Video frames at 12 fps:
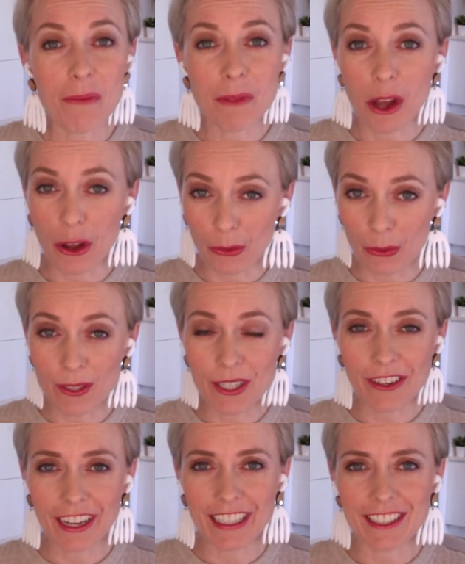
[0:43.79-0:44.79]
I'm
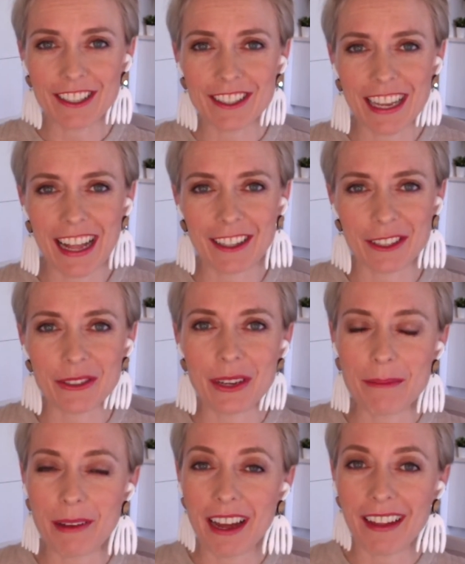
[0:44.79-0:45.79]
also going to tell
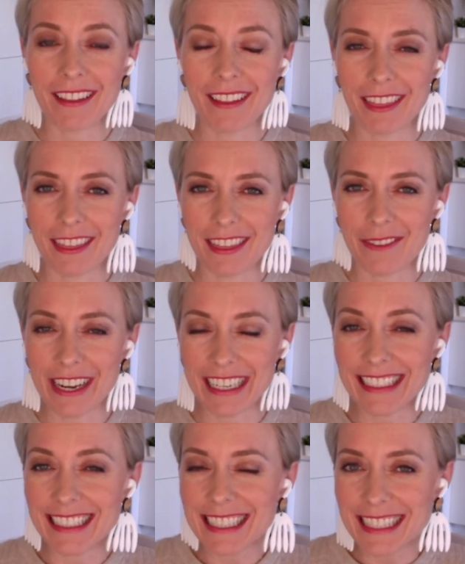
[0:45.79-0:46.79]
you about the
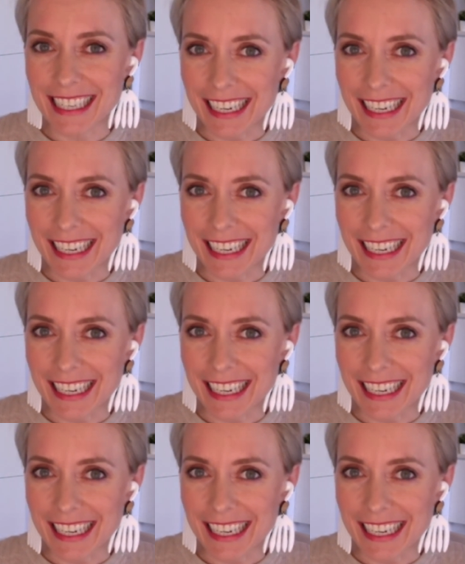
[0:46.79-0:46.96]
3